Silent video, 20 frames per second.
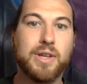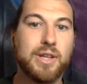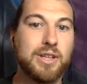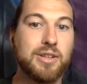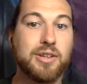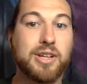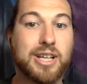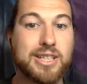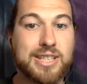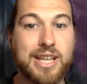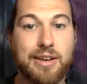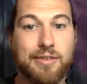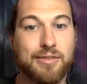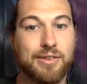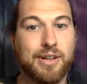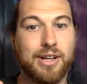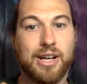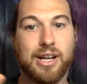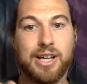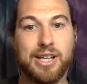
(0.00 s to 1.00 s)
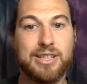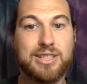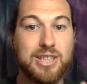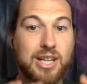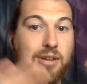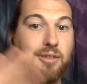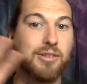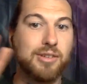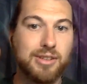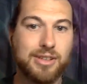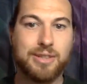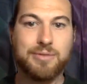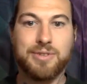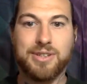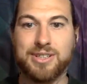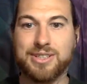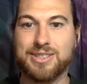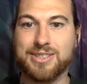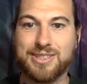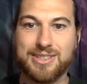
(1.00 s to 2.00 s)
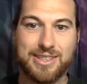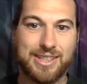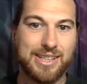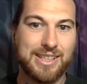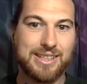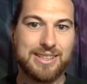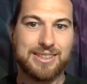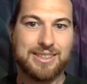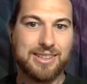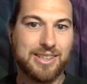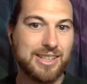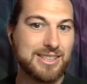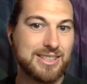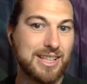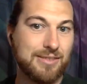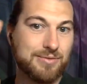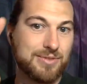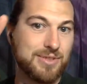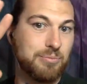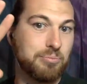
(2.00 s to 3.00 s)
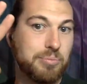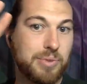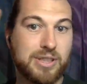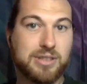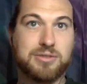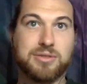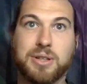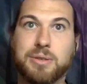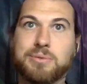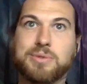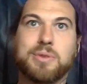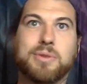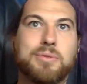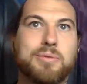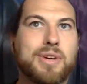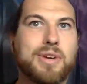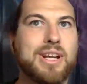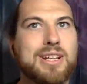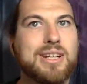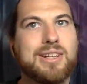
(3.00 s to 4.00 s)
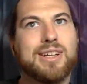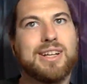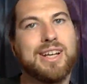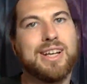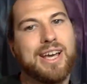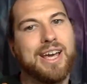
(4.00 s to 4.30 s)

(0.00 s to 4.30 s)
You guys have, in general, let me just you guys have some big dreams with Raiden,